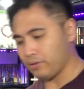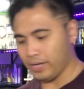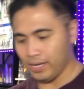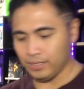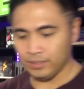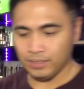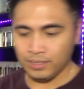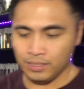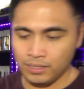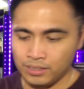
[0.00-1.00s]
a
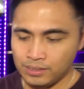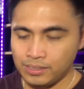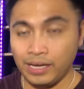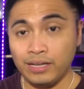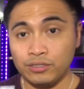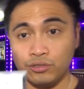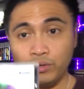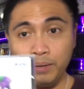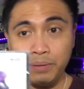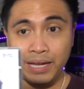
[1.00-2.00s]
Sega
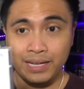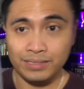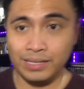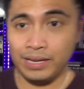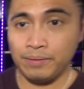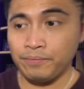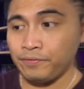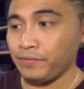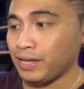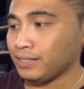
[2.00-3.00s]
Dreamcast game,
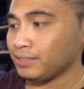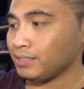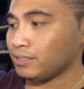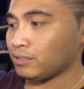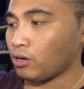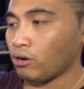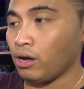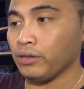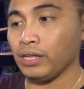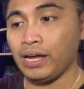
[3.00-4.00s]
Phantasy Star
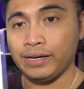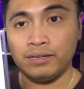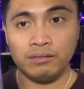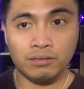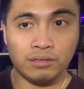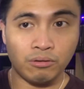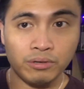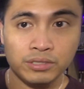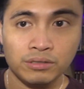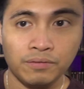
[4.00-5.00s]
Online, the
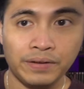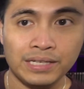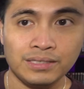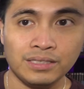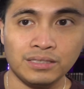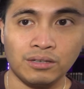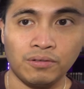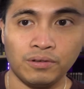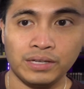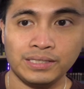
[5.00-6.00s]
original Phantasy Star
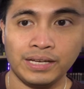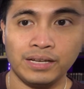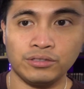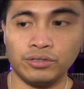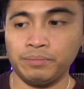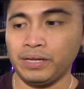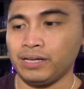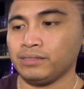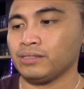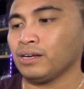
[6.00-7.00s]
for the Sega
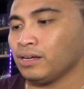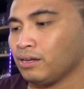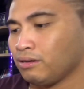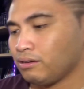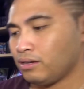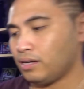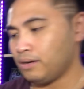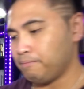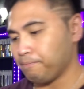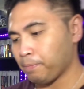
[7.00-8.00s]
Dreamcast.
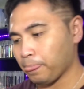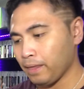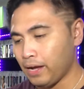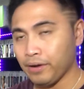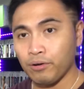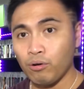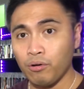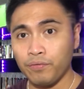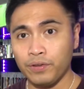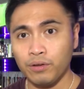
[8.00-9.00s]
I don't know
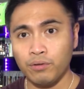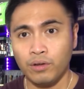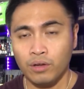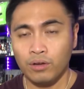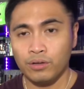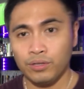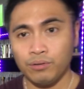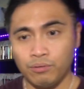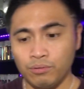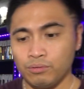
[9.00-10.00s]
if you
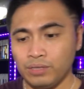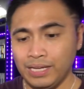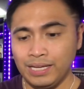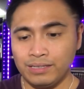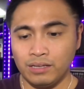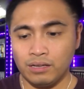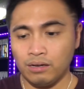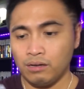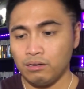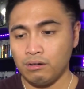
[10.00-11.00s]
need
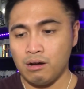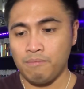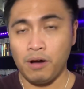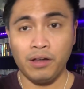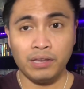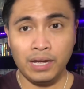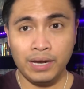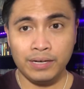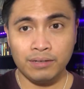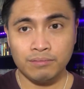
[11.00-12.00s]

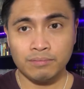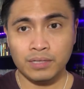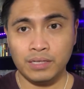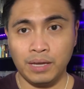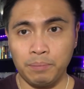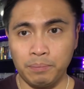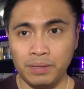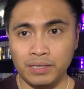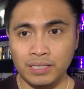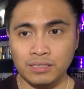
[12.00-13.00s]
online
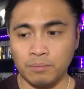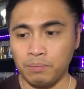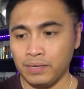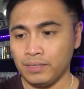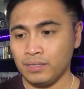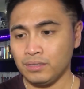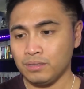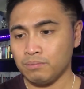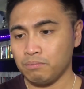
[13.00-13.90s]
capabilities to play this,